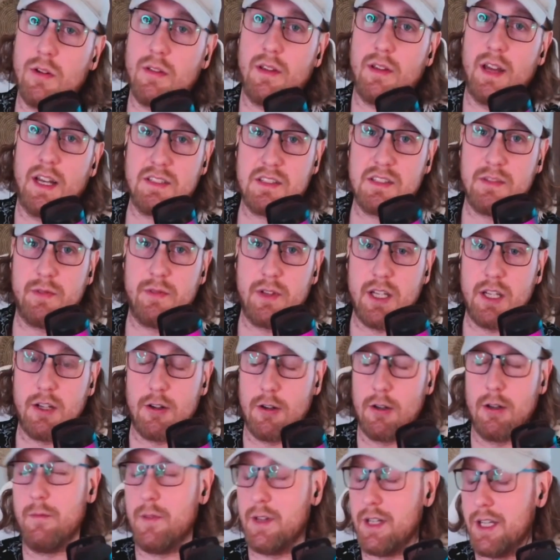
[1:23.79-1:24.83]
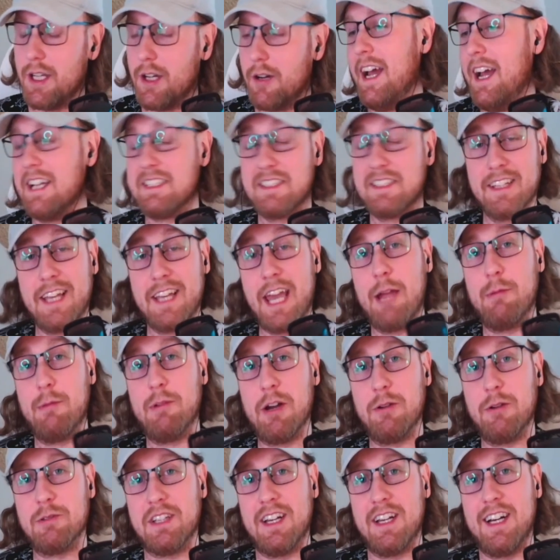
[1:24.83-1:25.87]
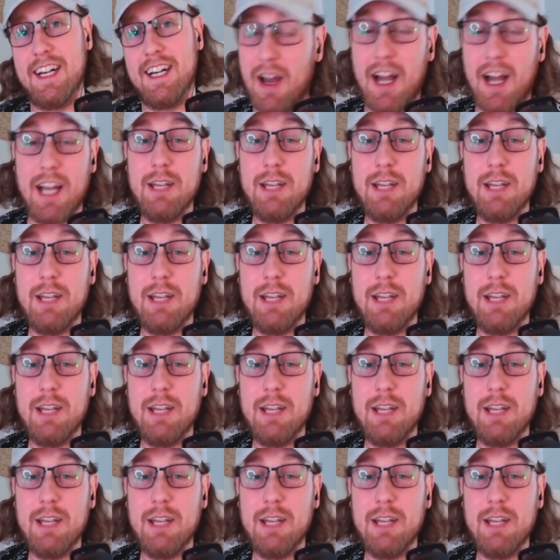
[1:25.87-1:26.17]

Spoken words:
as the as the game goes on.